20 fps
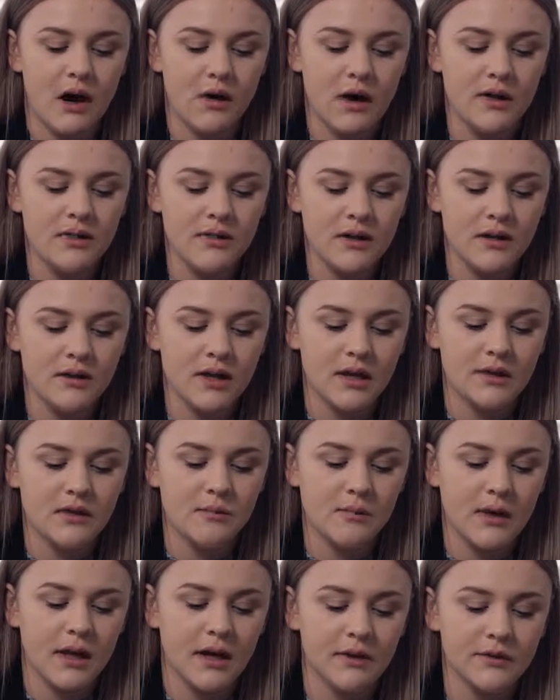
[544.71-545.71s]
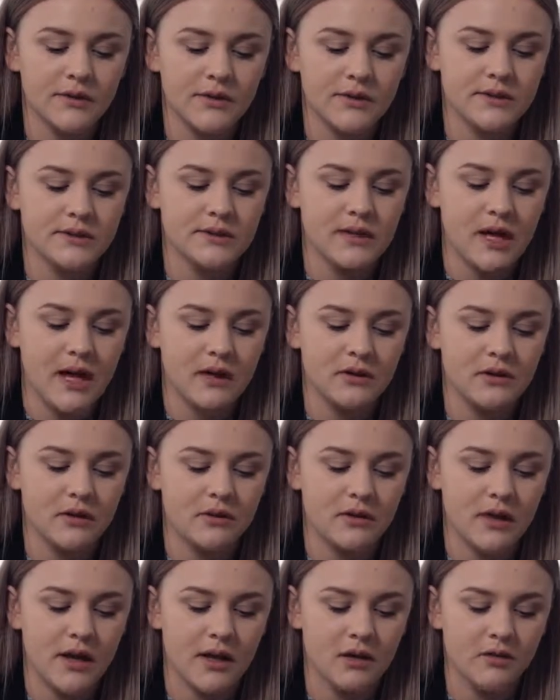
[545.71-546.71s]
out and then let the manager decide
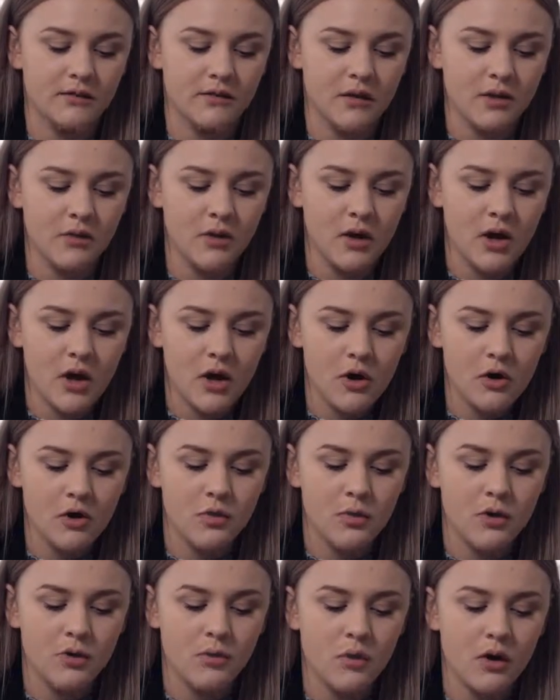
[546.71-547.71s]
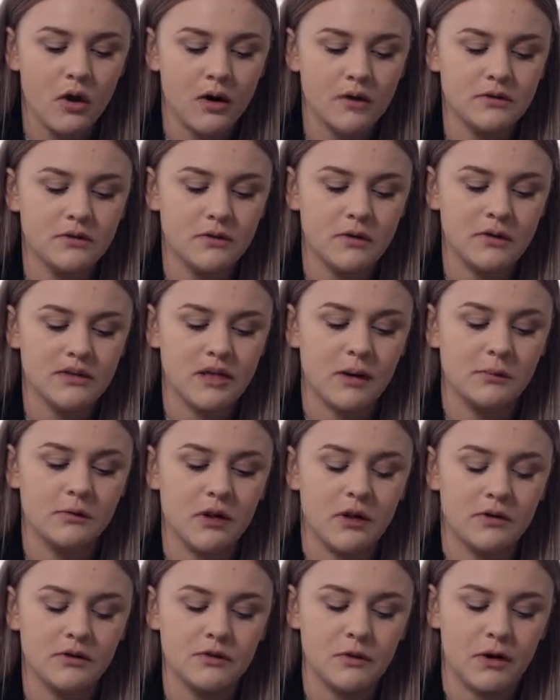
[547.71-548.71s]
during the interview who we want to
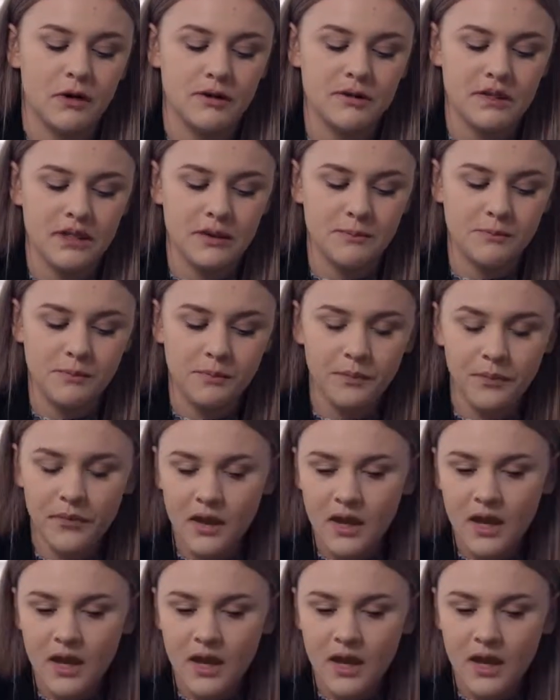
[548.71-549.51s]
accept onto our team.